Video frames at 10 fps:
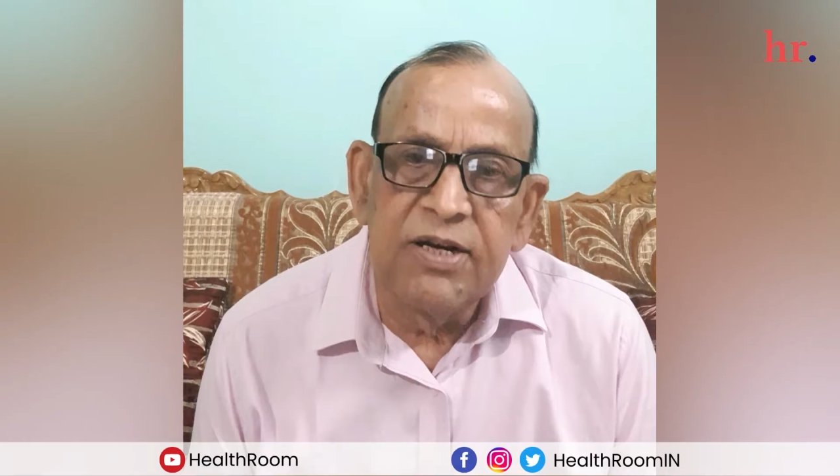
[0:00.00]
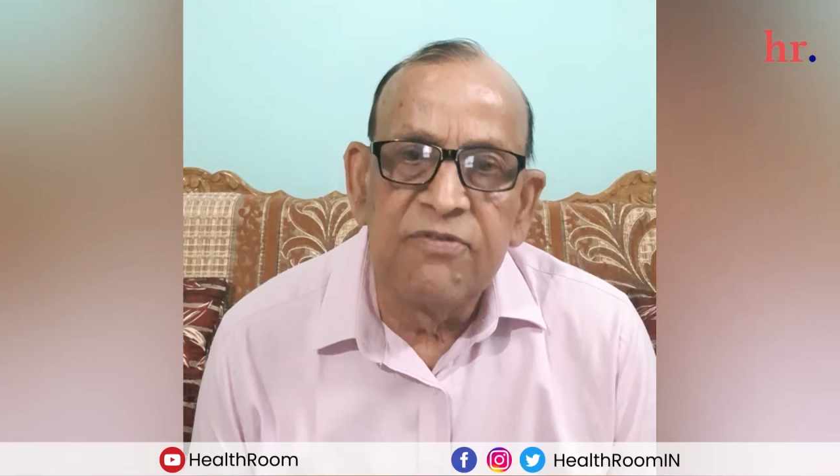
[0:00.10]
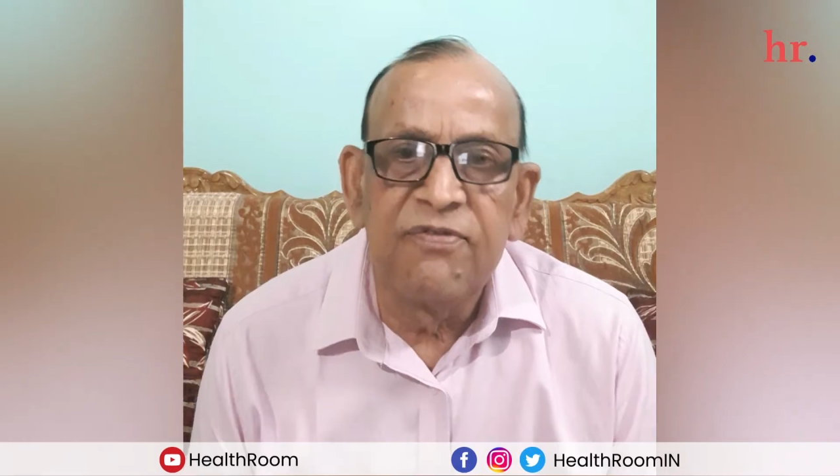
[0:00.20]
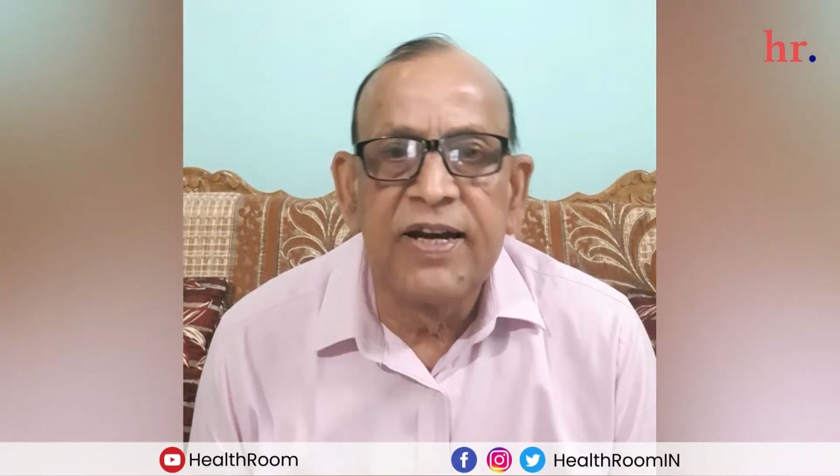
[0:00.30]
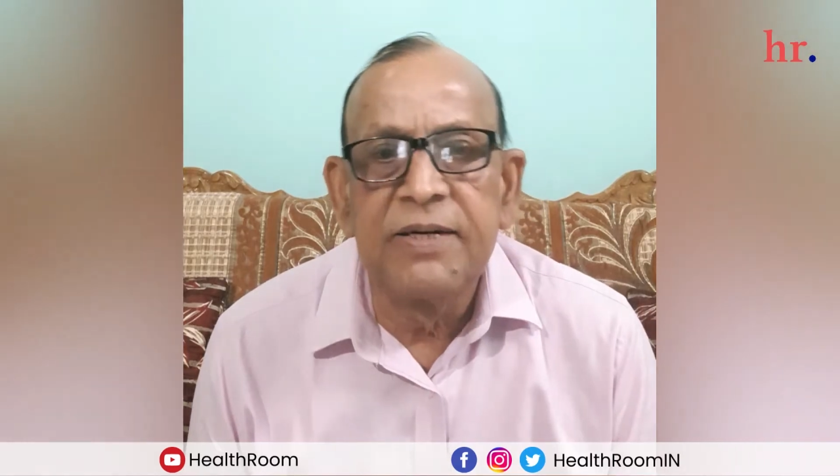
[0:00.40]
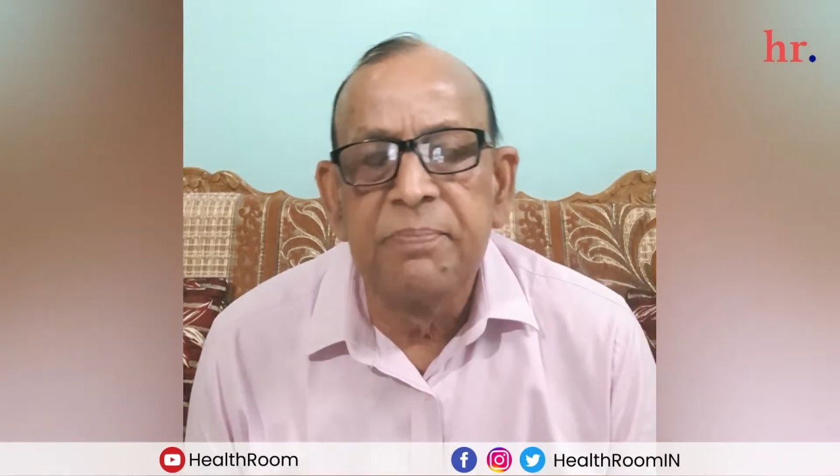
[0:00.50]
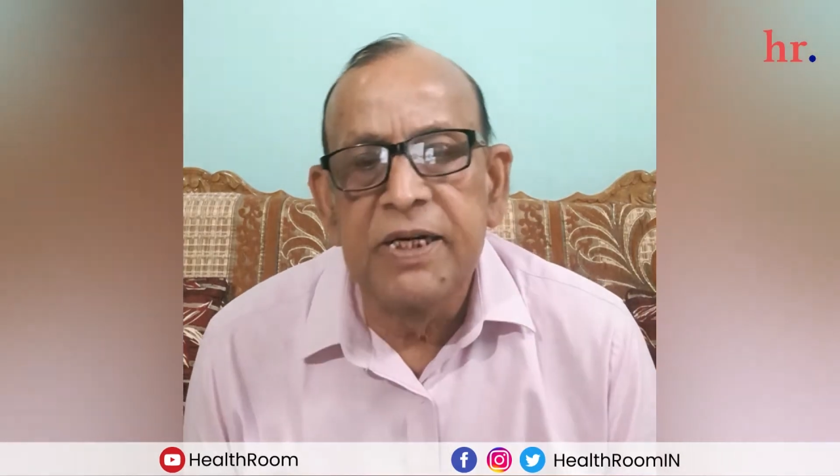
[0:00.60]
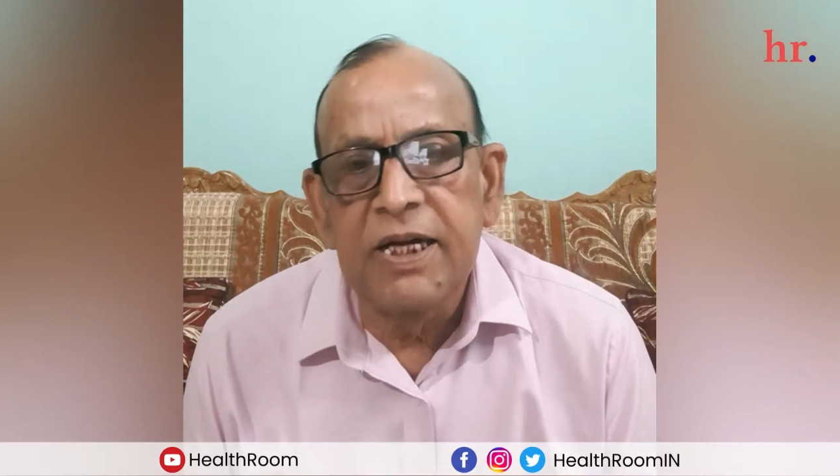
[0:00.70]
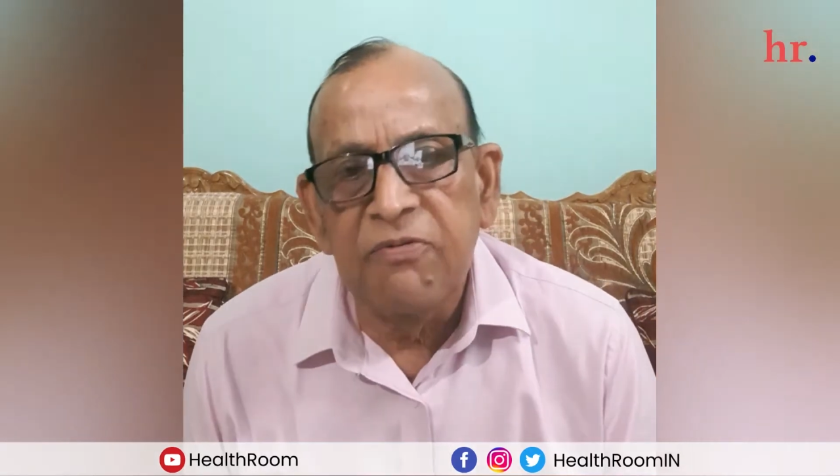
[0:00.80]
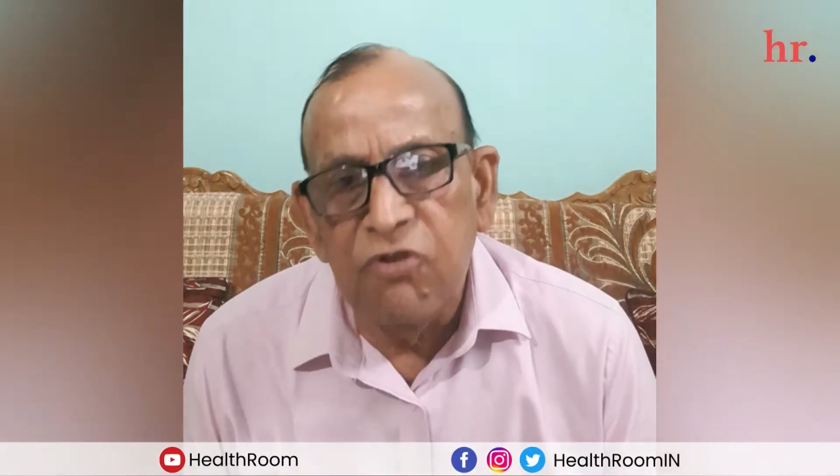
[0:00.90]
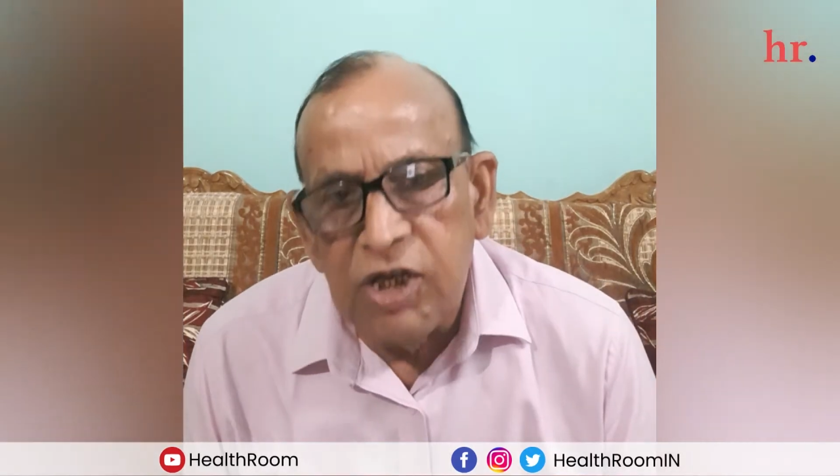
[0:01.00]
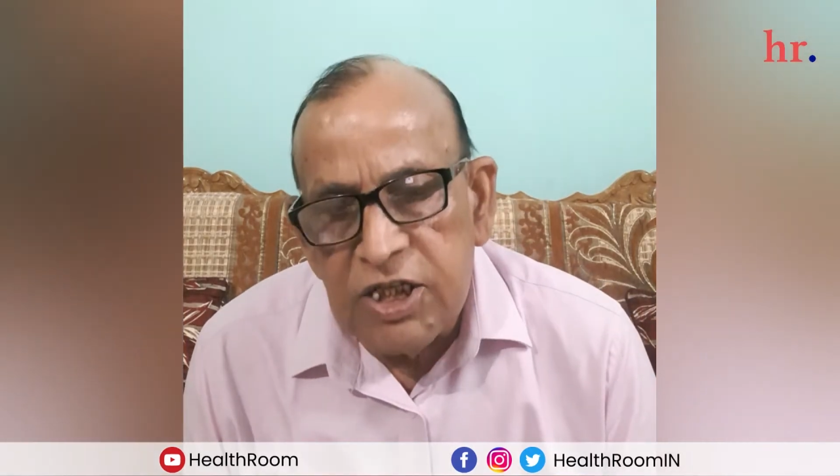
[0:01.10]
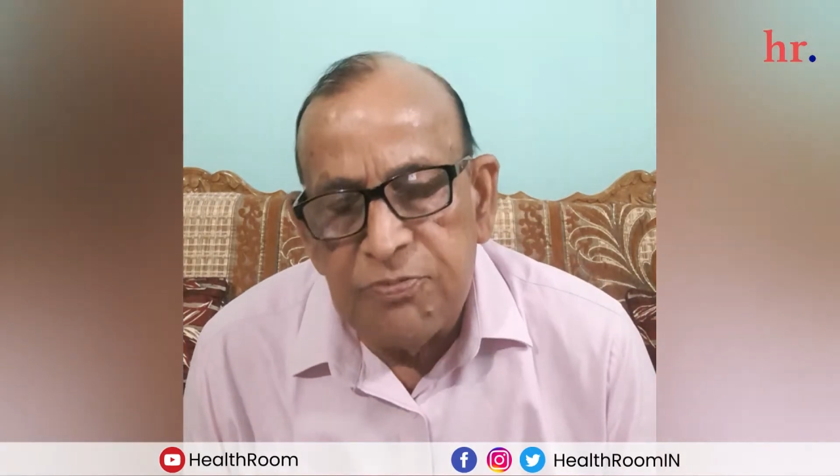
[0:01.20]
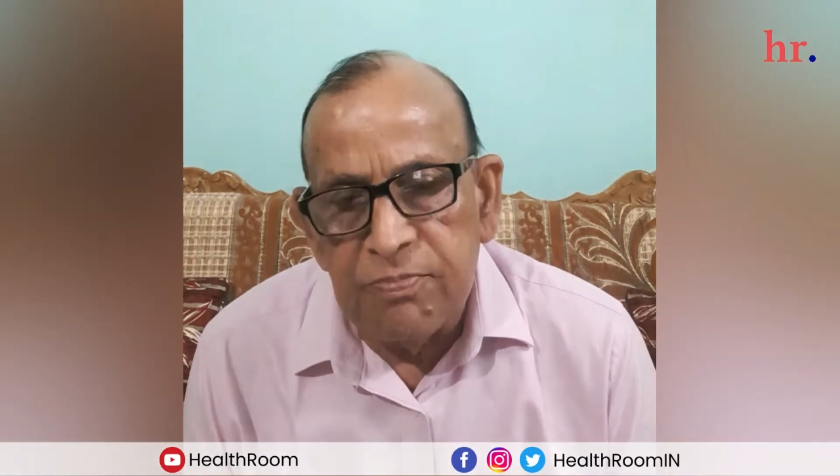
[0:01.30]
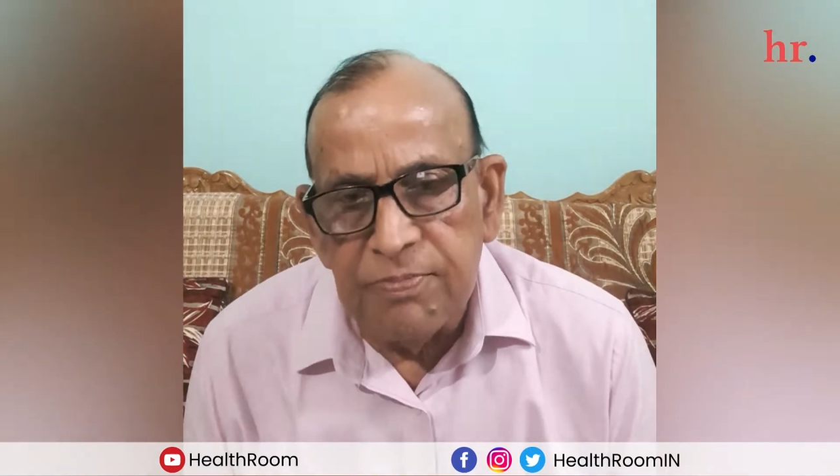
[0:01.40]
fat
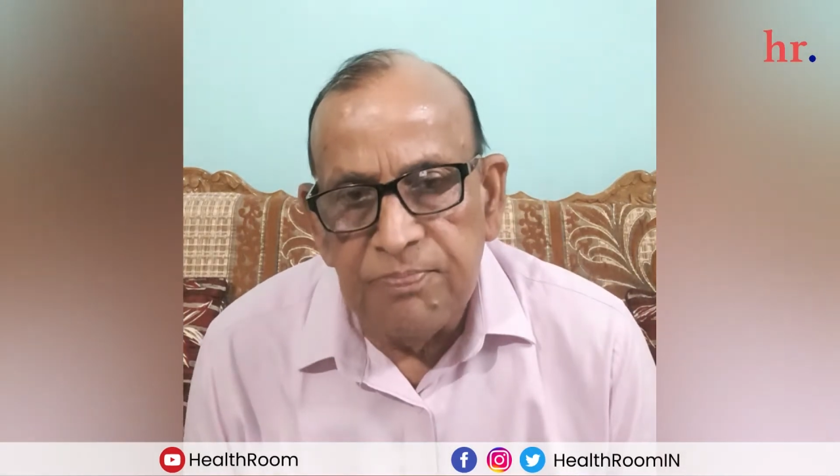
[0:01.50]
metabolism.